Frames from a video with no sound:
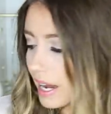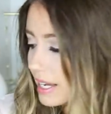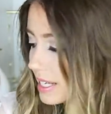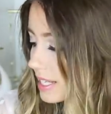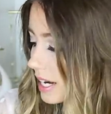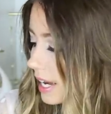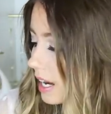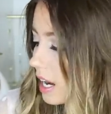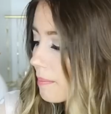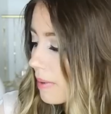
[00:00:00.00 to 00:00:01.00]
as I said I
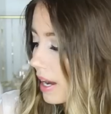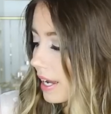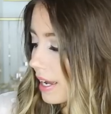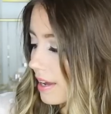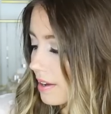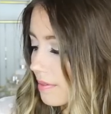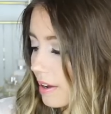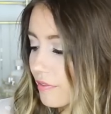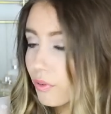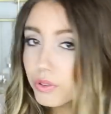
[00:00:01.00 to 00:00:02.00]
got my
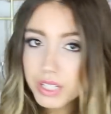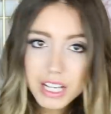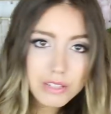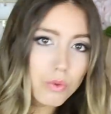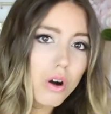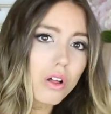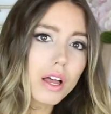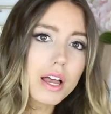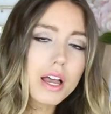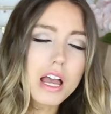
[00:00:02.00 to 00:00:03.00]
my full-size
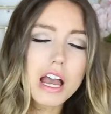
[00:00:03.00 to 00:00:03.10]
wallet